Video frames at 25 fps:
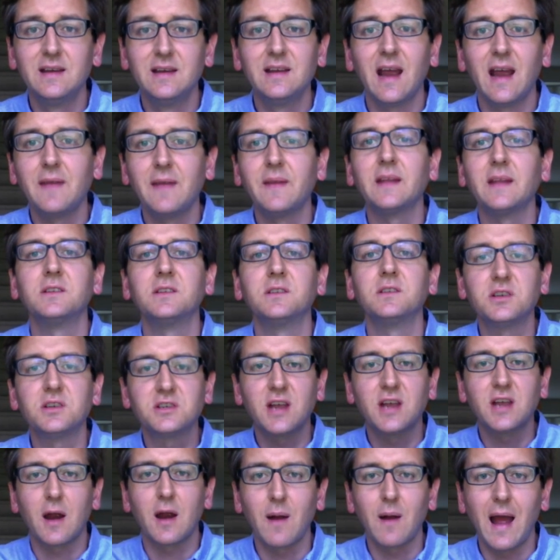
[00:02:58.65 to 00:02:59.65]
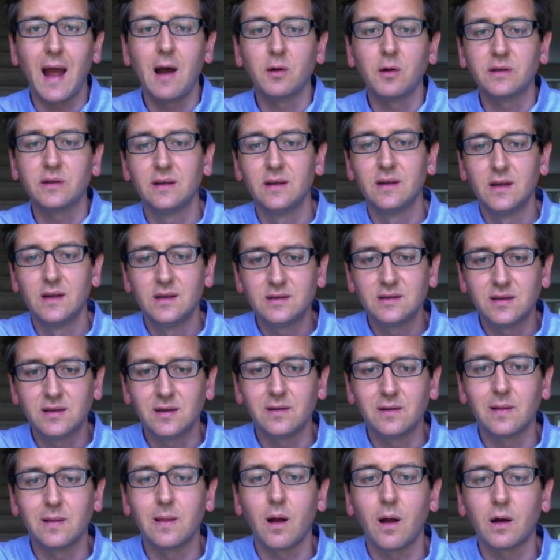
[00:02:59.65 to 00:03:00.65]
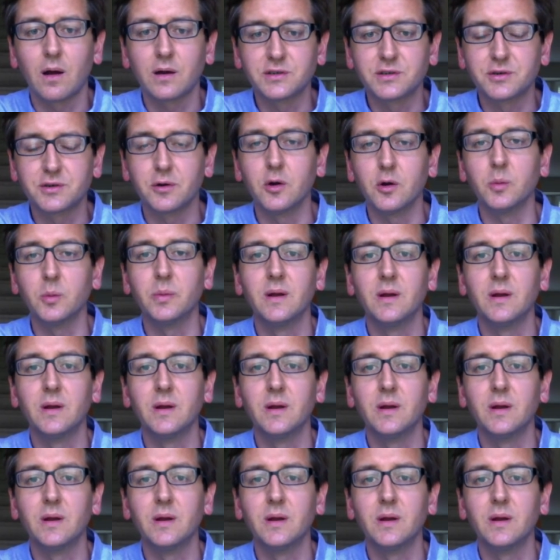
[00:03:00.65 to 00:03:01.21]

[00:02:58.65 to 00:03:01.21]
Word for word: and then share out to the large group.